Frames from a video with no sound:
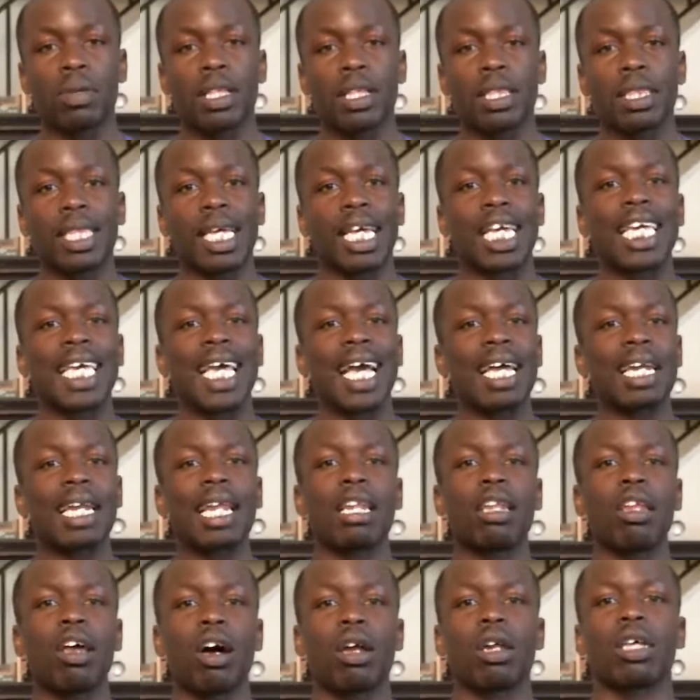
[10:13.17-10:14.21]
They get a
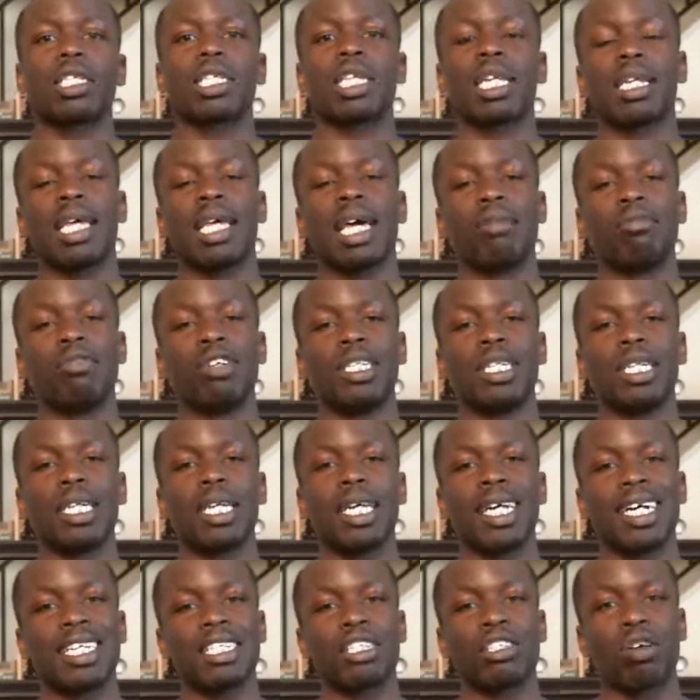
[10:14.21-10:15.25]
lot of celebrity
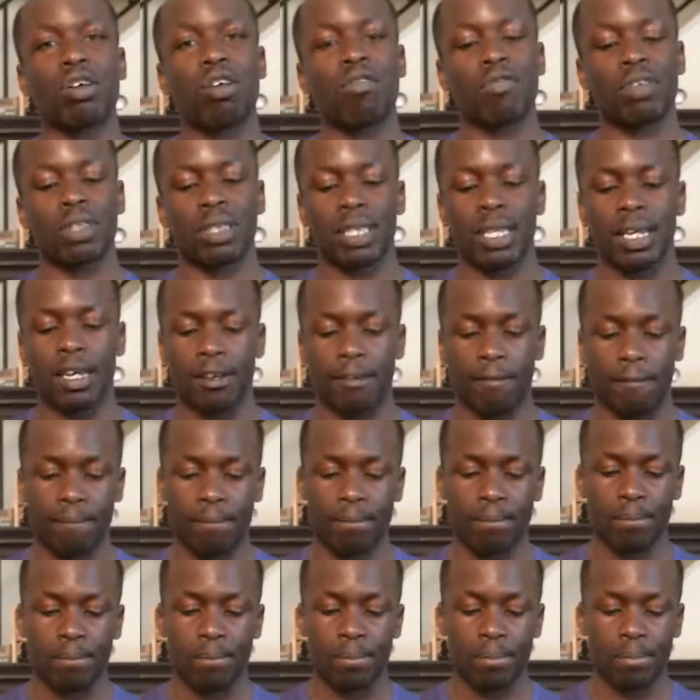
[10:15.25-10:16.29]
guests over there.
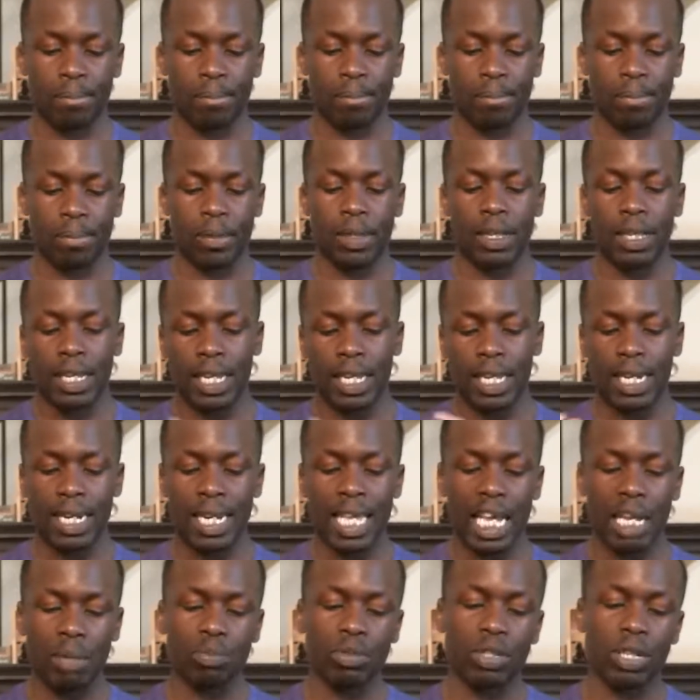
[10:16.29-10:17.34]
He
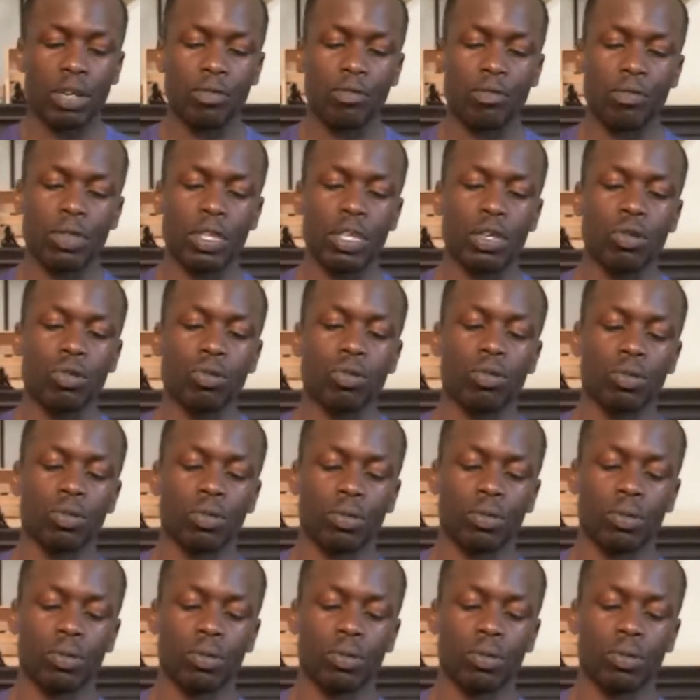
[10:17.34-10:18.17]
names a few.